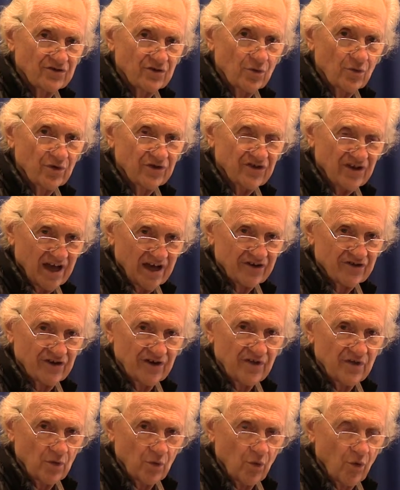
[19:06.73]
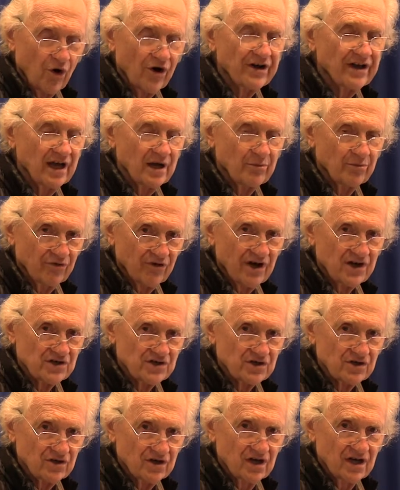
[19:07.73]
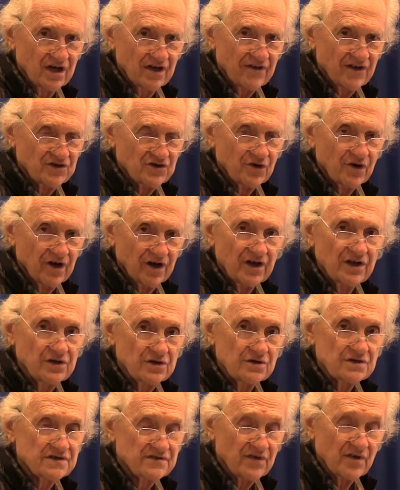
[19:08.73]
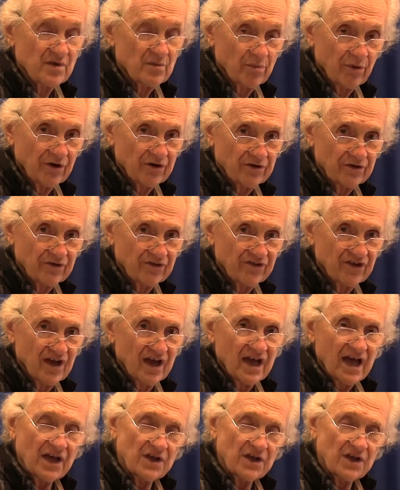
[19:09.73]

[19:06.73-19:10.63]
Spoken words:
to what's actually the working pressure that you're going to use for the burners.